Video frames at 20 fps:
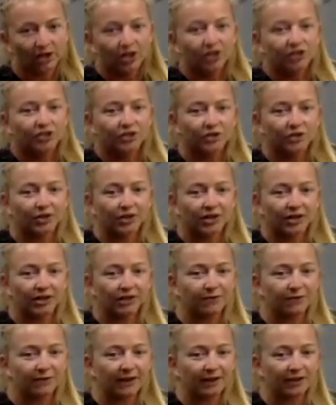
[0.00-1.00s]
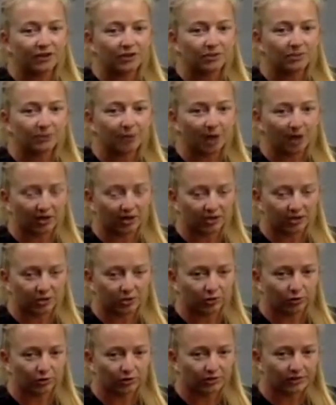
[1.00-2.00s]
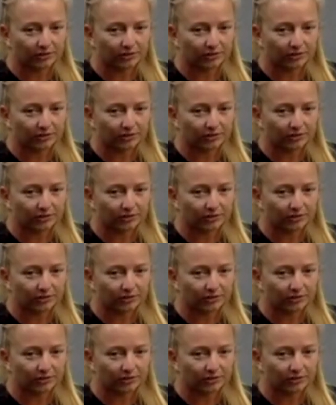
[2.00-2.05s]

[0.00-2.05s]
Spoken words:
So you're gonna find your box hold.